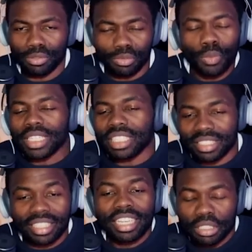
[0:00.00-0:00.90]
which
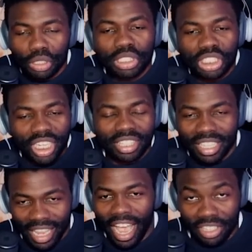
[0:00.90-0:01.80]
is the shit
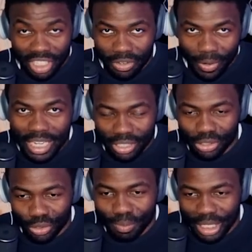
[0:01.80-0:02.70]
that our generation
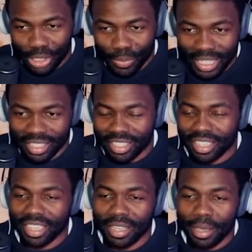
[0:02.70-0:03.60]
should be doing,
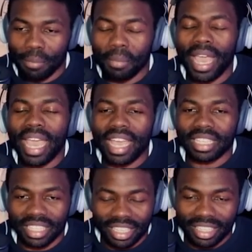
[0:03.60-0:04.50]

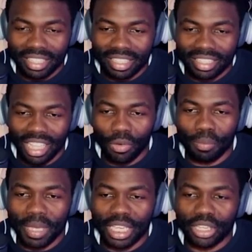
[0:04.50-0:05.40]
man, that
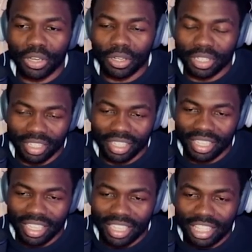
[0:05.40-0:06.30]
would be good.
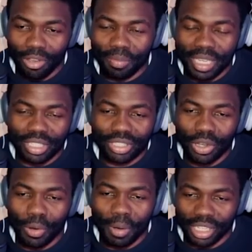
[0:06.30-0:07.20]
That would be
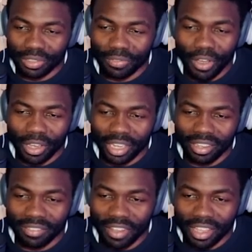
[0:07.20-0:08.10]
so much
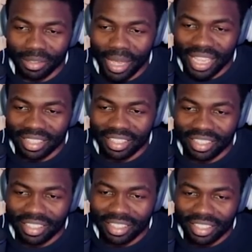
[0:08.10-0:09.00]
fucking fun, man.
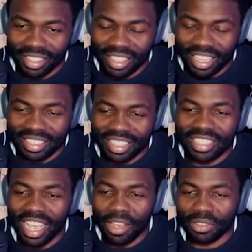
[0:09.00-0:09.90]
That's,
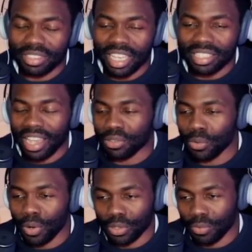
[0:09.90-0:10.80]
that's how that's how you want to